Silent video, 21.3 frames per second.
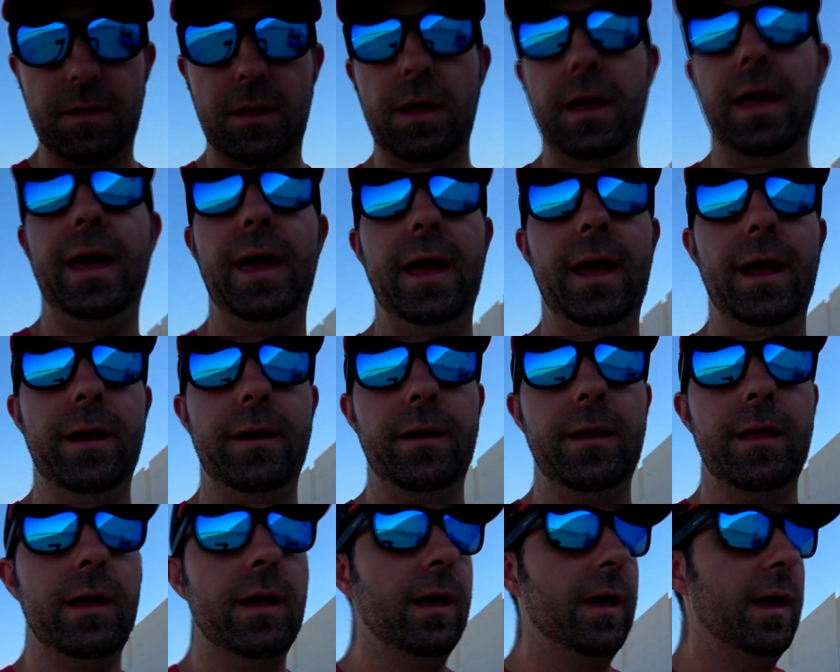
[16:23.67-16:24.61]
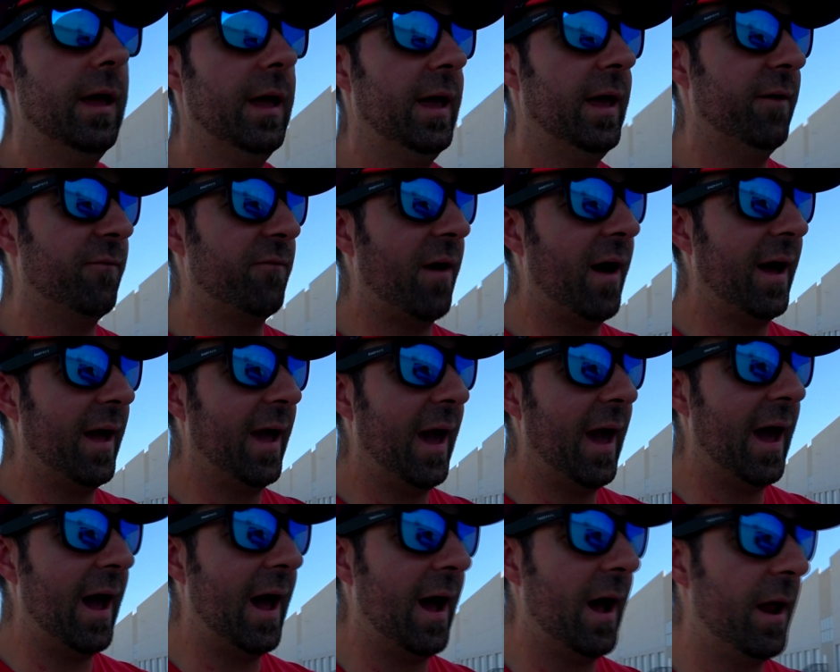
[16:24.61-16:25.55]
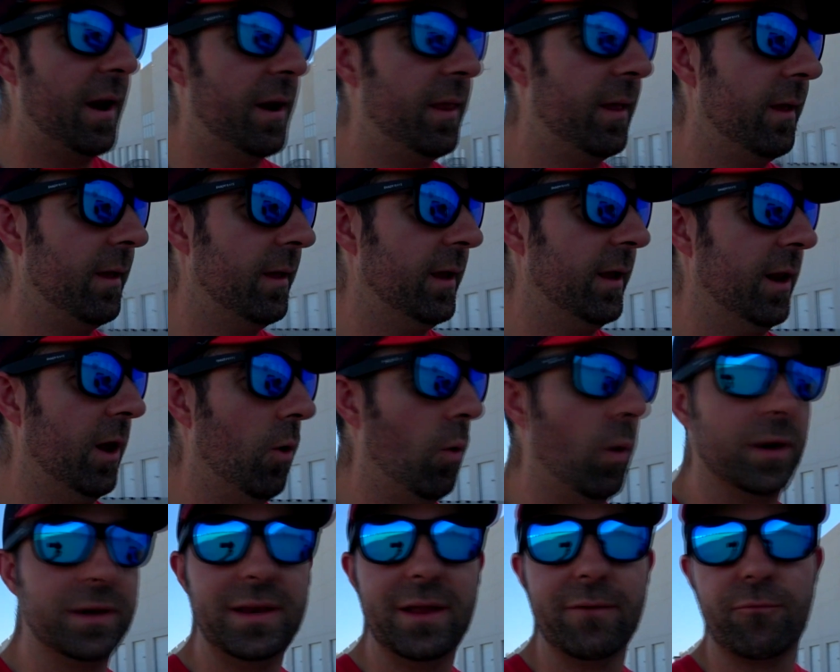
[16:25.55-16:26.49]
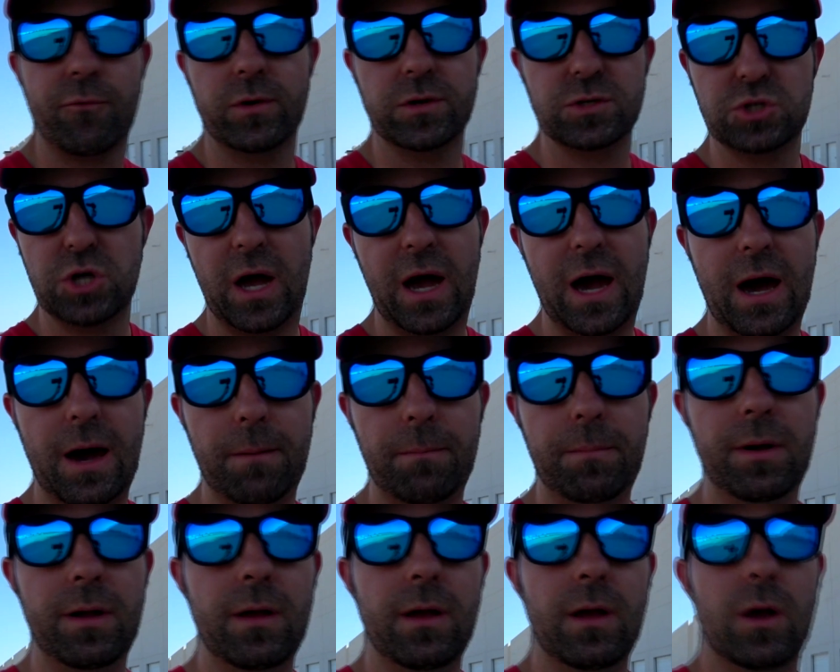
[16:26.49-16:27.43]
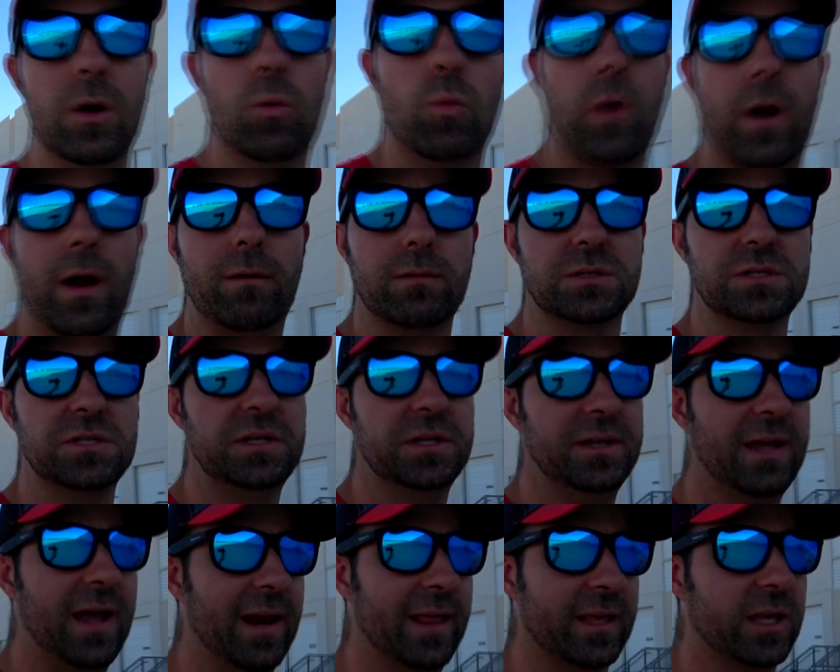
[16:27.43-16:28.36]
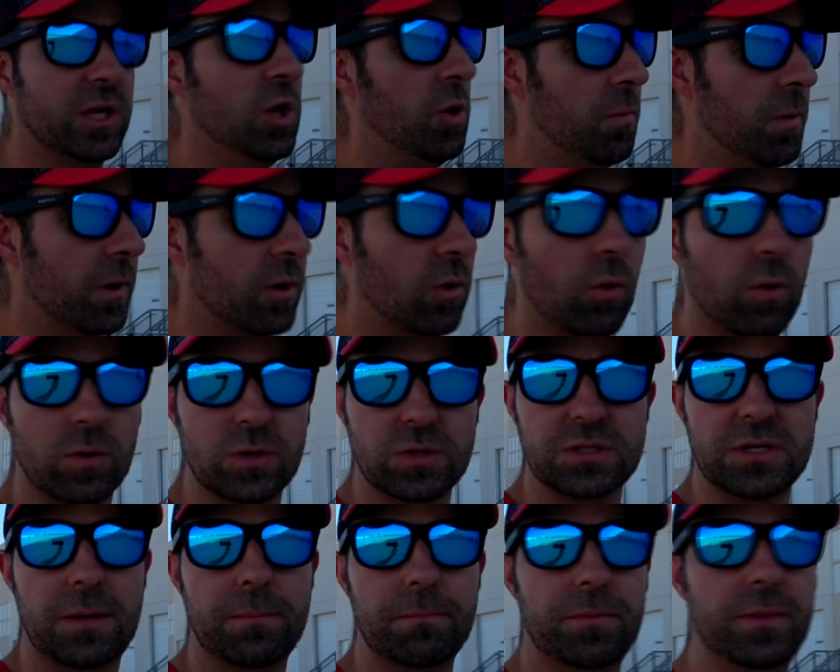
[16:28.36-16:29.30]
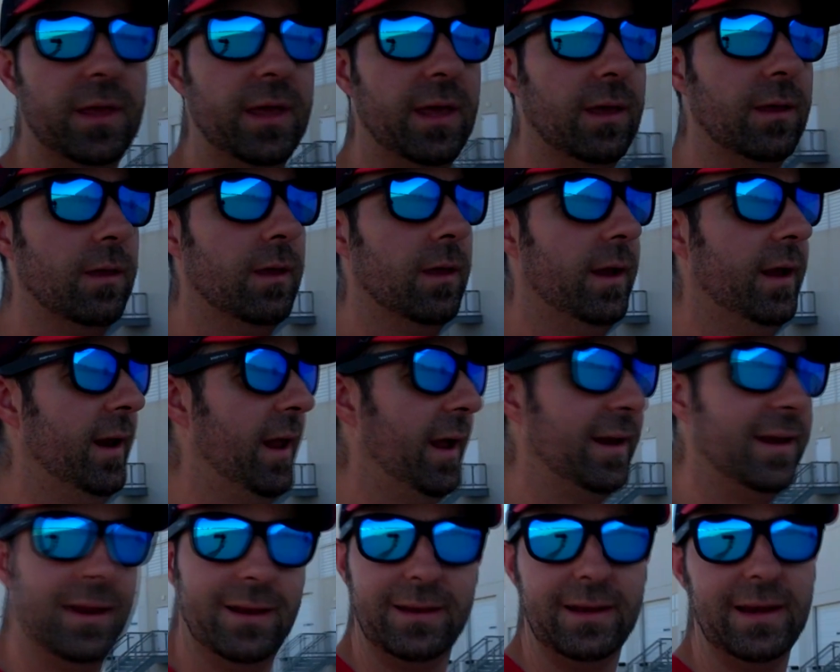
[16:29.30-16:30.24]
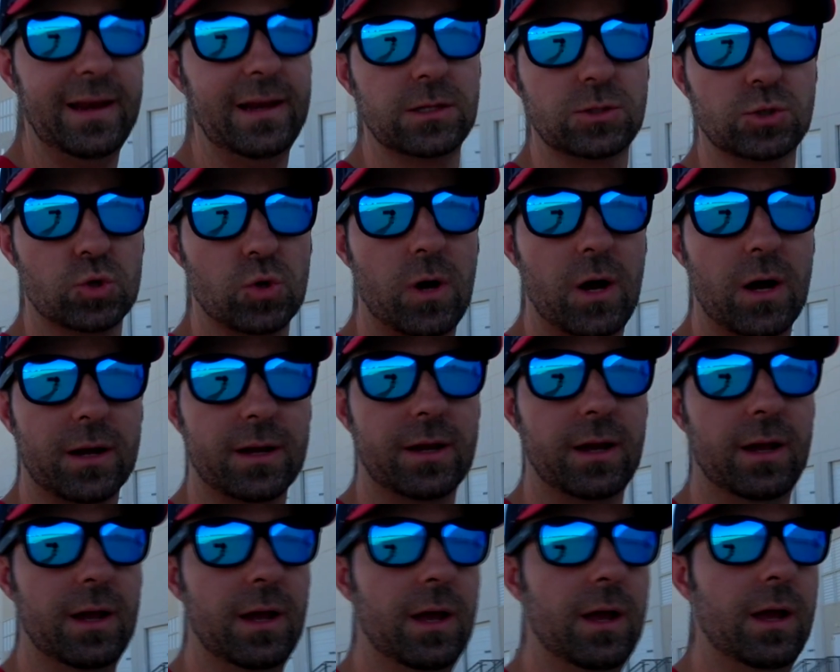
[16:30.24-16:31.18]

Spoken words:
And if I had, you know, a different job where I was sitting at a cubicle or something and I didn't need a truck,